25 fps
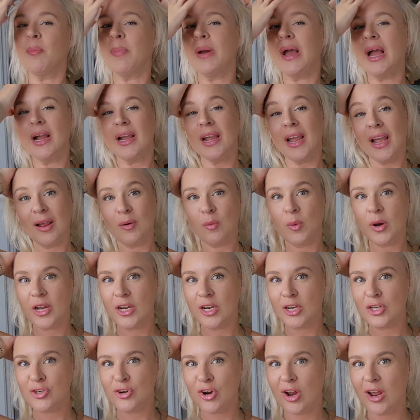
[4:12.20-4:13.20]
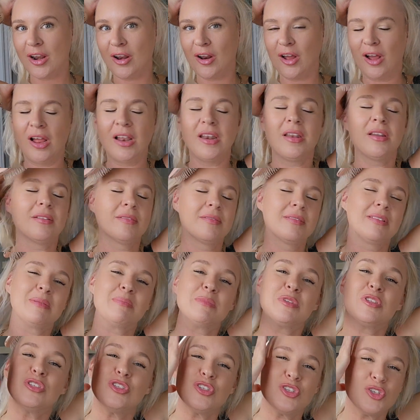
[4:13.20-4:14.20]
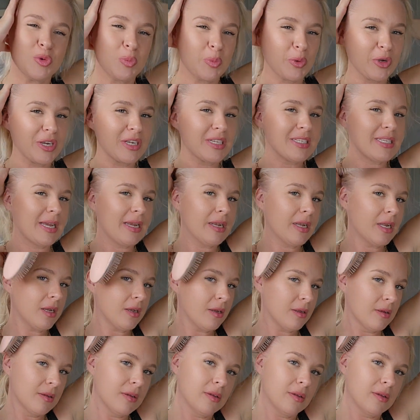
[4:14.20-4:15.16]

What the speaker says: back and we're gonna try it on. I'm super excited.